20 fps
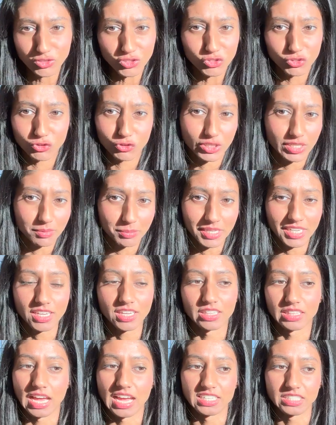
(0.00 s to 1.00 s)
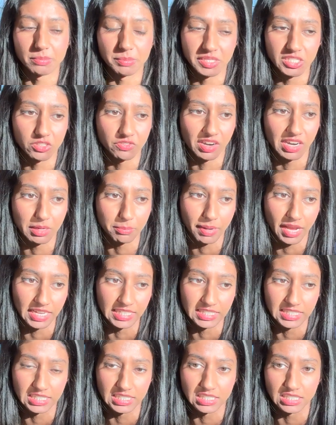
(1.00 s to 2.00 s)
dreamy, and that to me is very
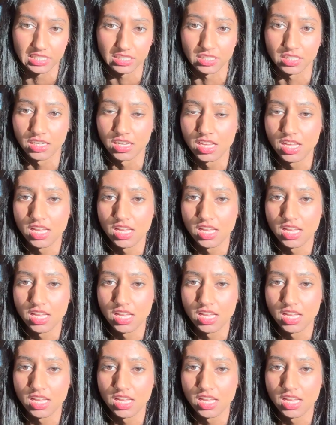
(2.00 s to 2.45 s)
Pisces and